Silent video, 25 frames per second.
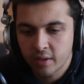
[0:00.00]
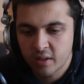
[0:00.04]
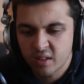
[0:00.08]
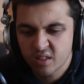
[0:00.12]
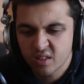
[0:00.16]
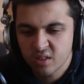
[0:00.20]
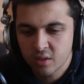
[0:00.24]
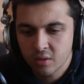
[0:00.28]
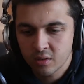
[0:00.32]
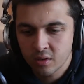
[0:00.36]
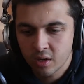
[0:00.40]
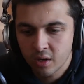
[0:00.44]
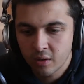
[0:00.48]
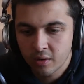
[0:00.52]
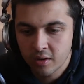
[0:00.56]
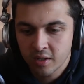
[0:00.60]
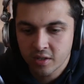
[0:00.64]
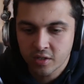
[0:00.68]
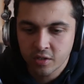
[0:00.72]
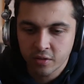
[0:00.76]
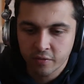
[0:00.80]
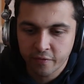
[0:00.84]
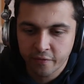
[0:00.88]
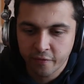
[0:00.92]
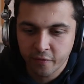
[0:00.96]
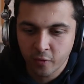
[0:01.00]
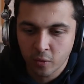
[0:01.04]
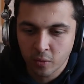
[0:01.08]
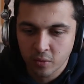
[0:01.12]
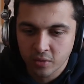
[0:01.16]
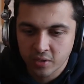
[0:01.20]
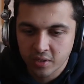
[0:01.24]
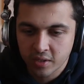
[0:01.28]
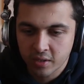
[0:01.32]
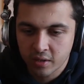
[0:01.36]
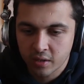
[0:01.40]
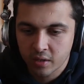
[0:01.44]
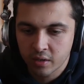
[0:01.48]
because you know, unless you
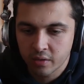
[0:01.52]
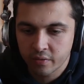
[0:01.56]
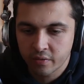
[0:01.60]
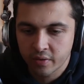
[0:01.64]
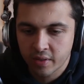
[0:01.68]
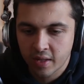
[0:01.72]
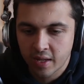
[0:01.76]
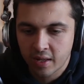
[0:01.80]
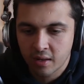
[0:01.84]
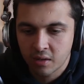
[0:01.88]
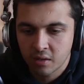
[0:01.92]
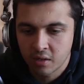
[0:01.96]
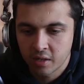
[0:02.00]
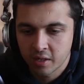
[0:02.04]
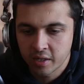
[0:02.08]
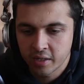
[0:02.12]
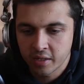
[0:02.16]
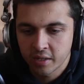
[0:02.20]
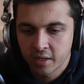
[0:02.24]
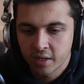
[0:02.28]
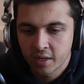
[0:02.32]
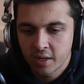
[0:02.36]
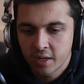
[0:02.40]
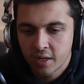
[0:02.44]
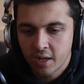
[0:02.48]
force it over that line,